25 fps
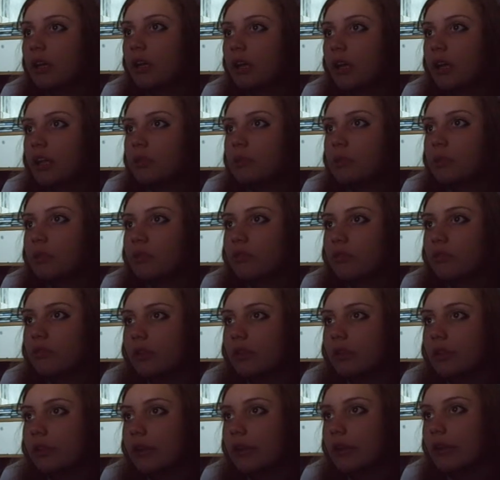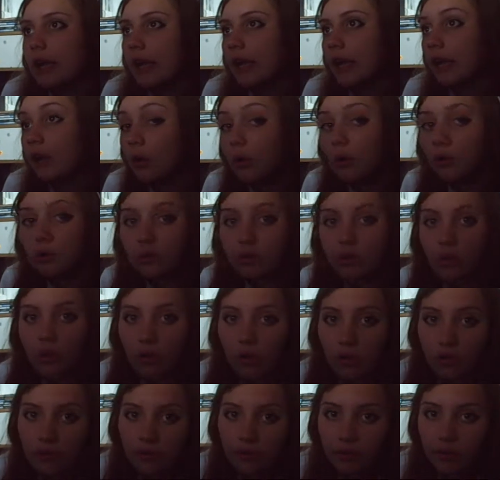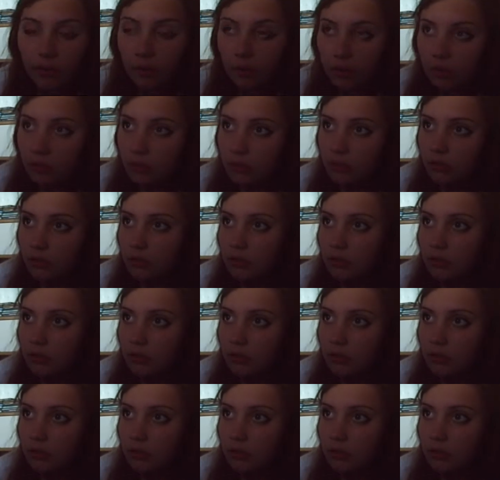Gatsby was a real great guy. Holden Caulfield,